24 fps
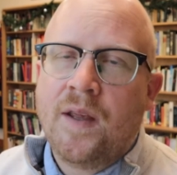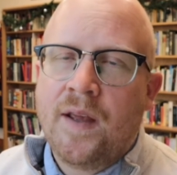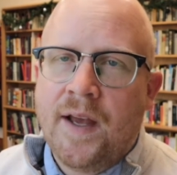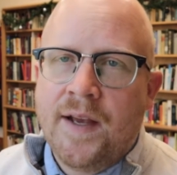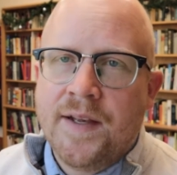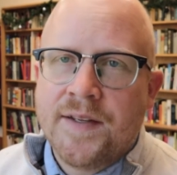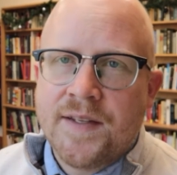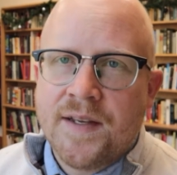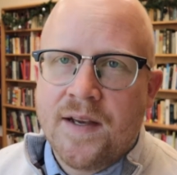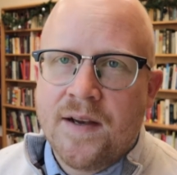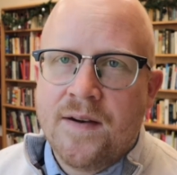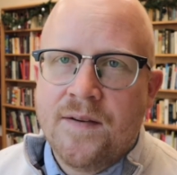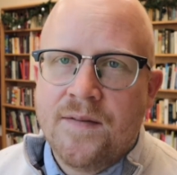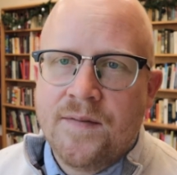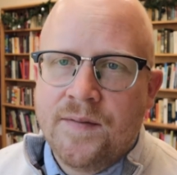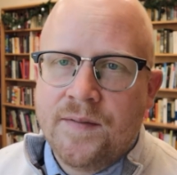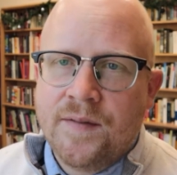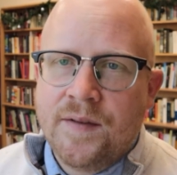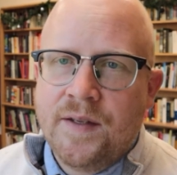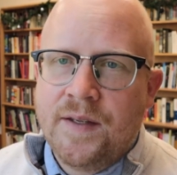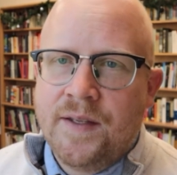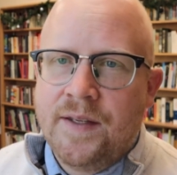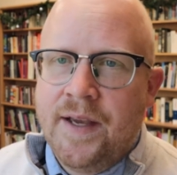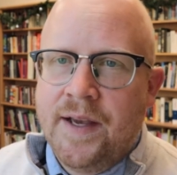as
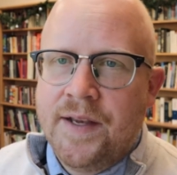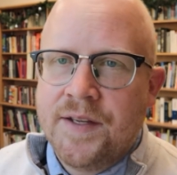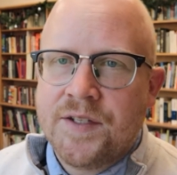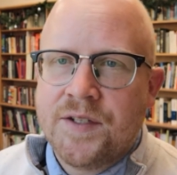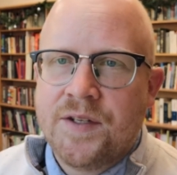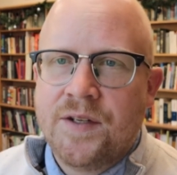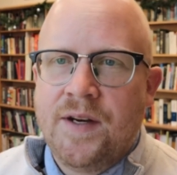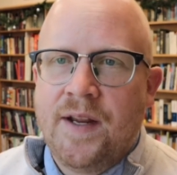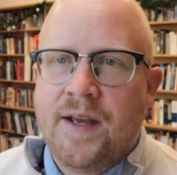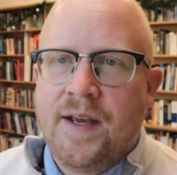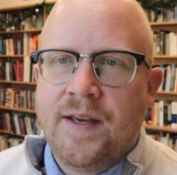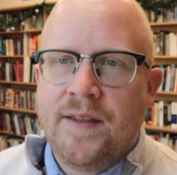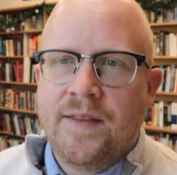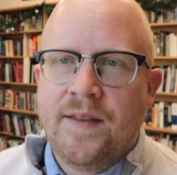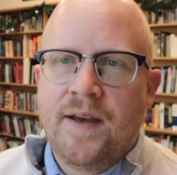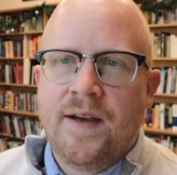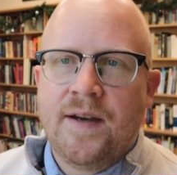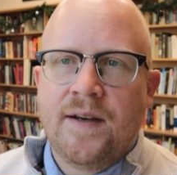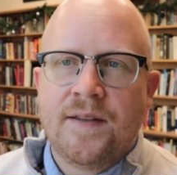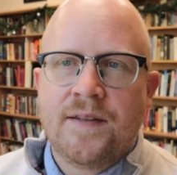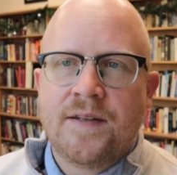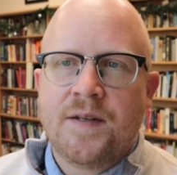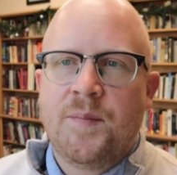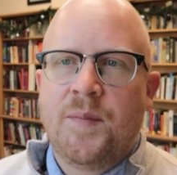of yesterday, the
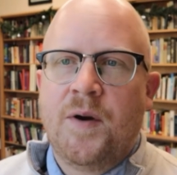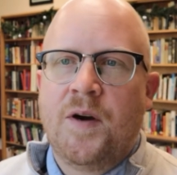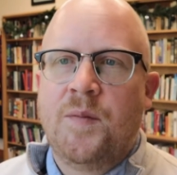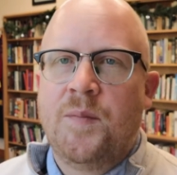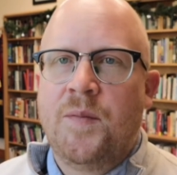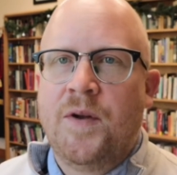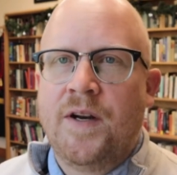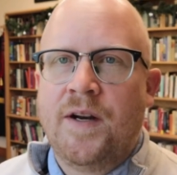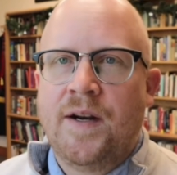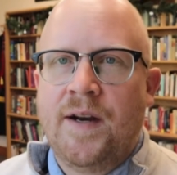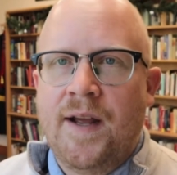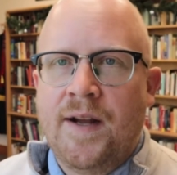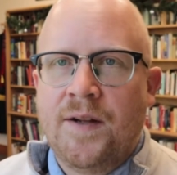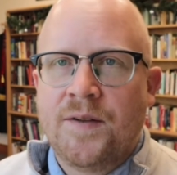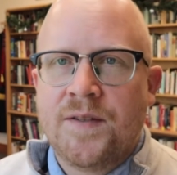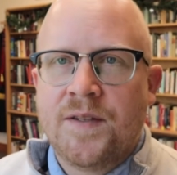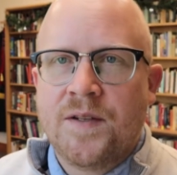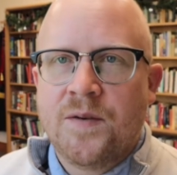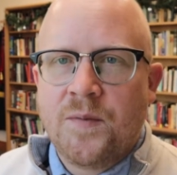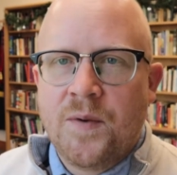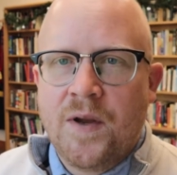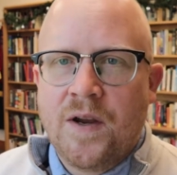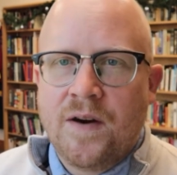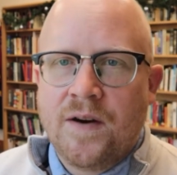health department announced
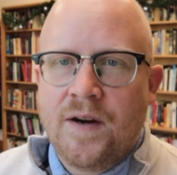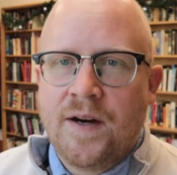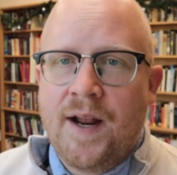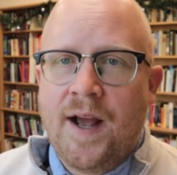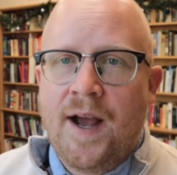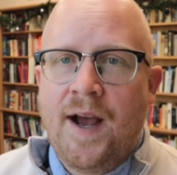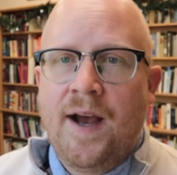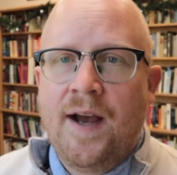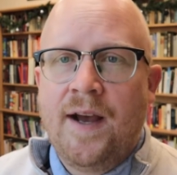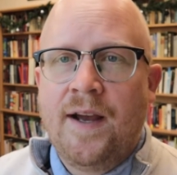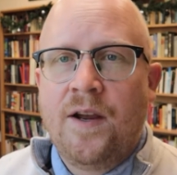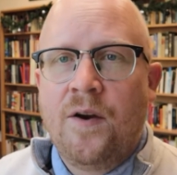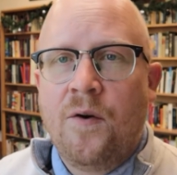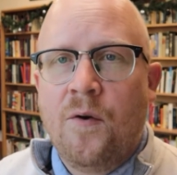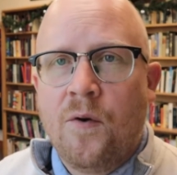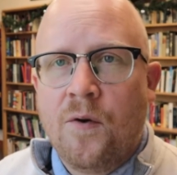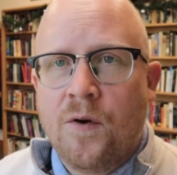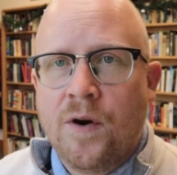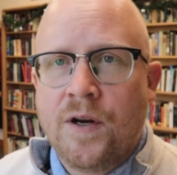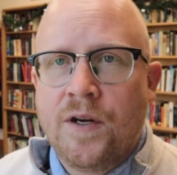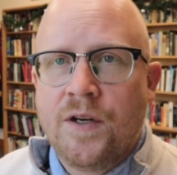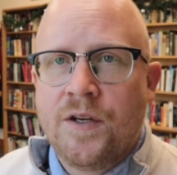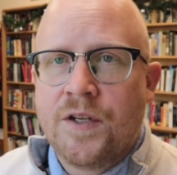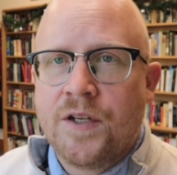that we are in high
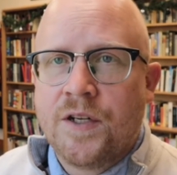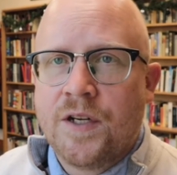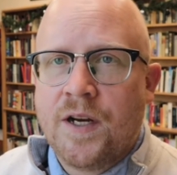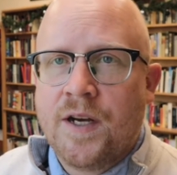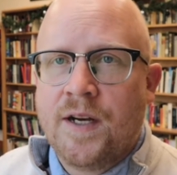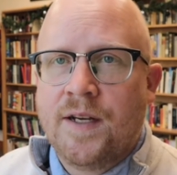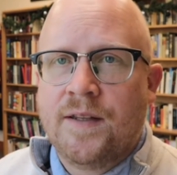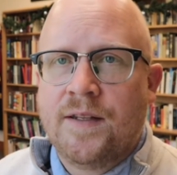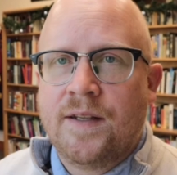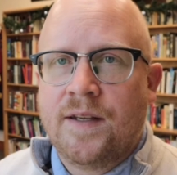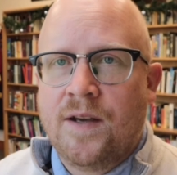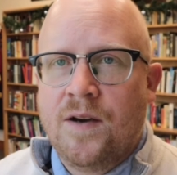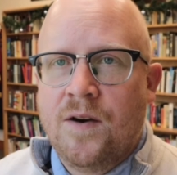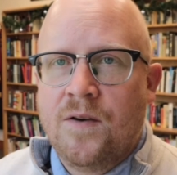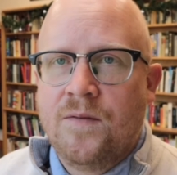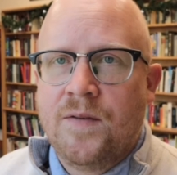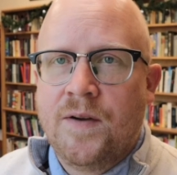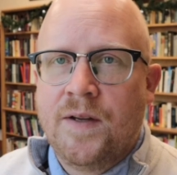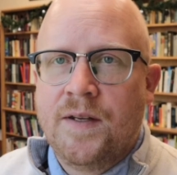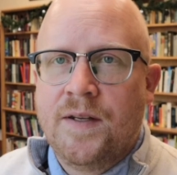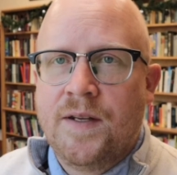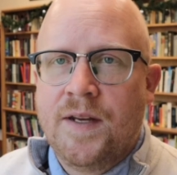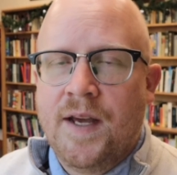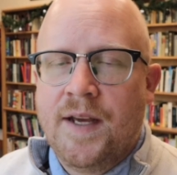orange on the
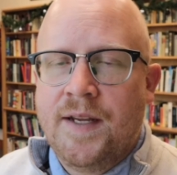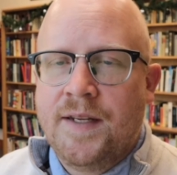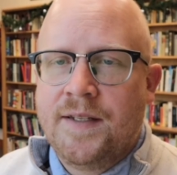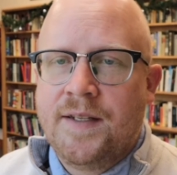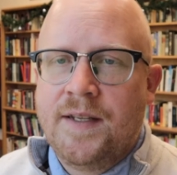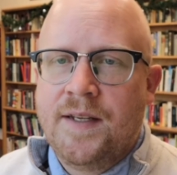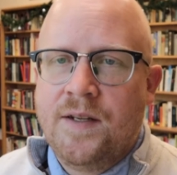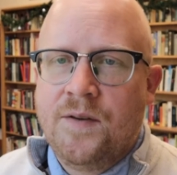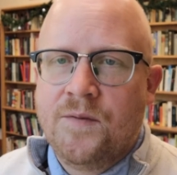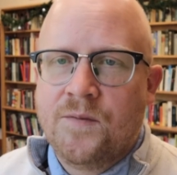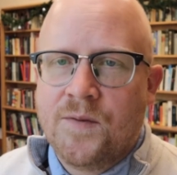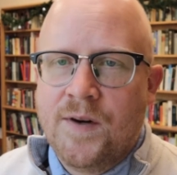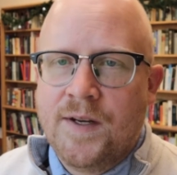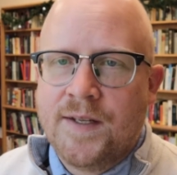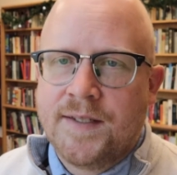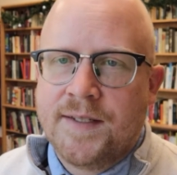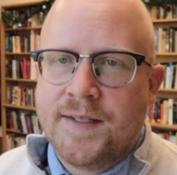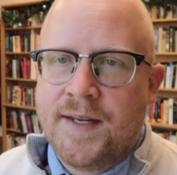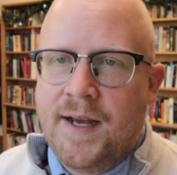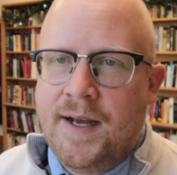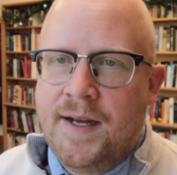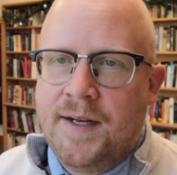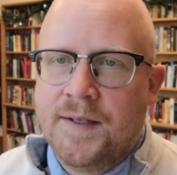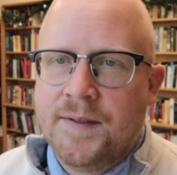COVID 19
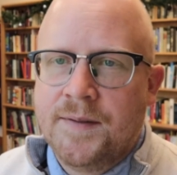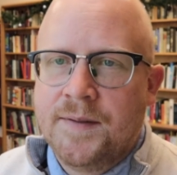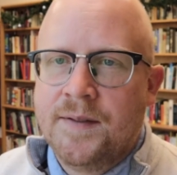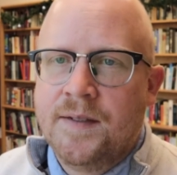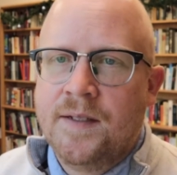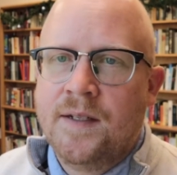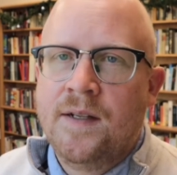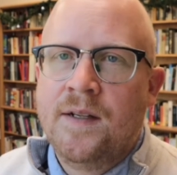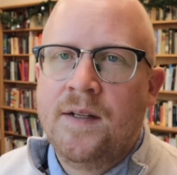risk dial.